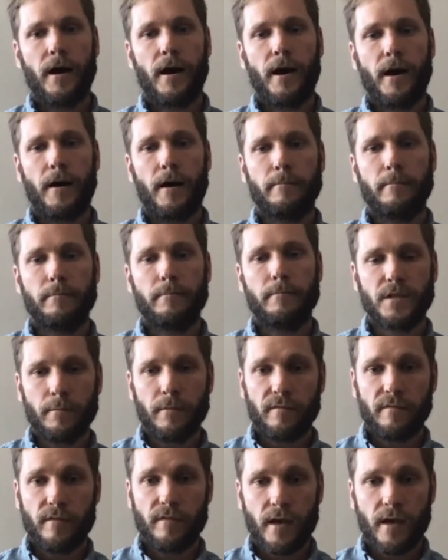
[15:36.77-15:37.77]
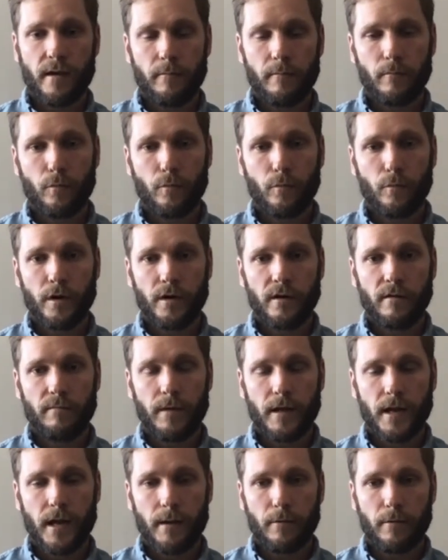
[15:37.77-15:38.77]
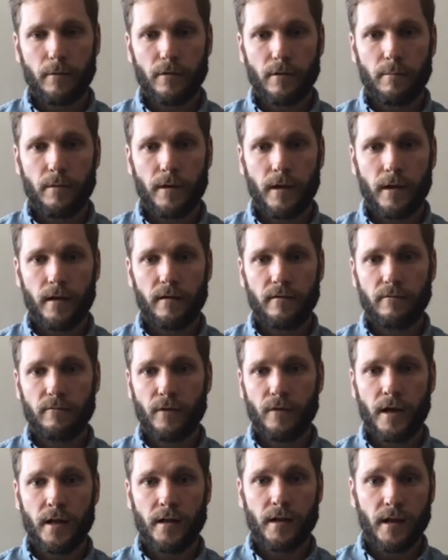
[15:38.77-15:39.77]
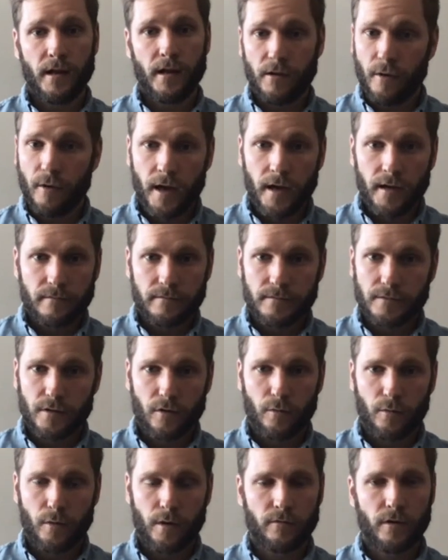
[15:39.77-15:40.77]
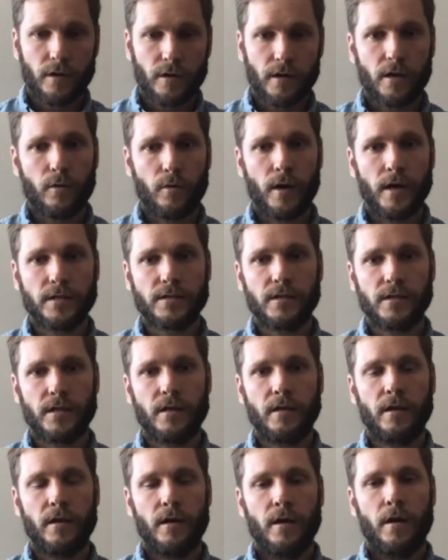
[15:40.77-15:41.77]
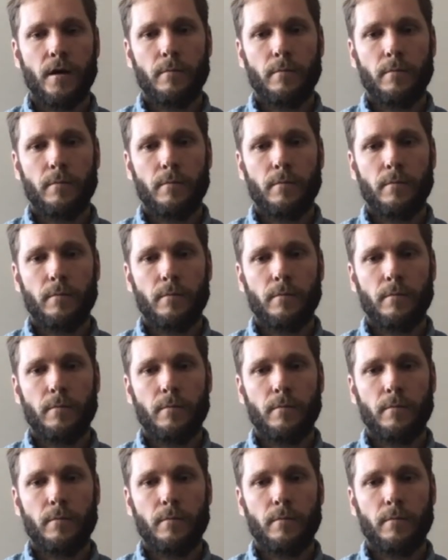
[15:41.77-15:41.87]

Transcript: Um, some of them wouldn't have been able to pay rent anyway, so it wasn't really a question.